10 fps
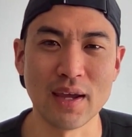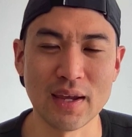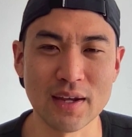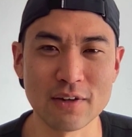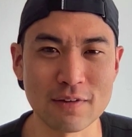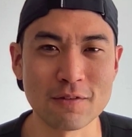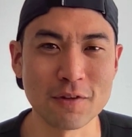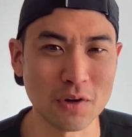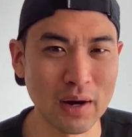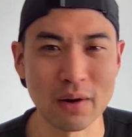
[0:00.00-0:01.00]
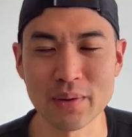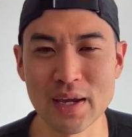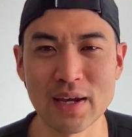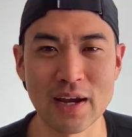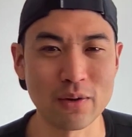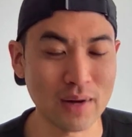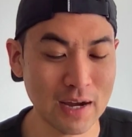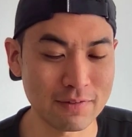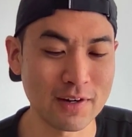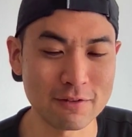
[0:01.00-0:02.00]
and you have to figure out okay i don't
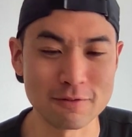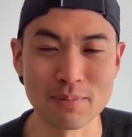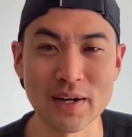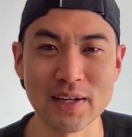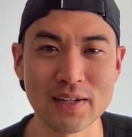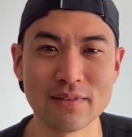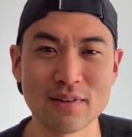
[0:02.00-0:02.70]
have enough money